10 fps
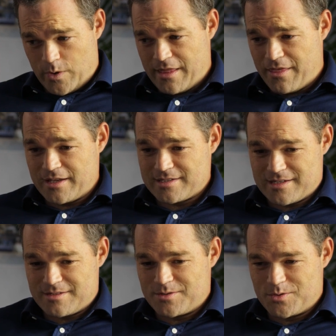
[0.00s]
One of the things
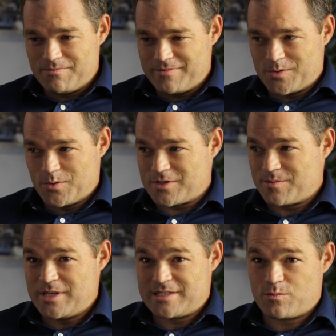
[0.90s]
that dawns
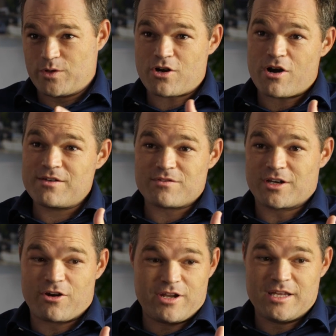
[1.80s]
on me is that we can't even
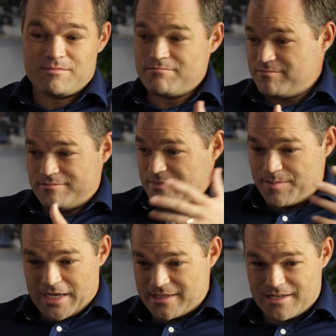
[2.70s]
agree
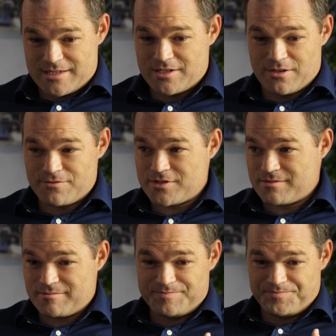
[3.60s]
amongst ourselves
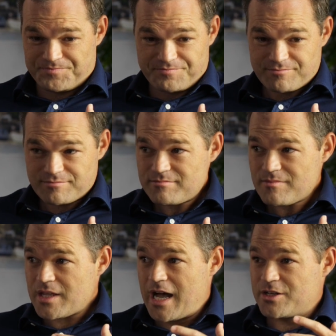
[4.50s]

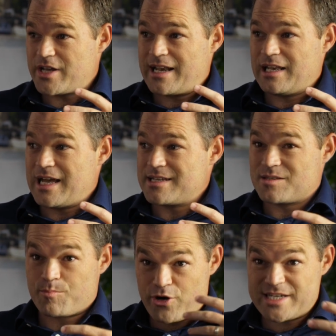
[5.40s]
how to analyze
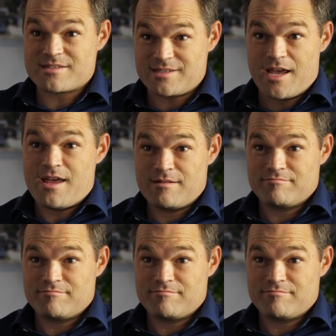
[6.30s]
the present day.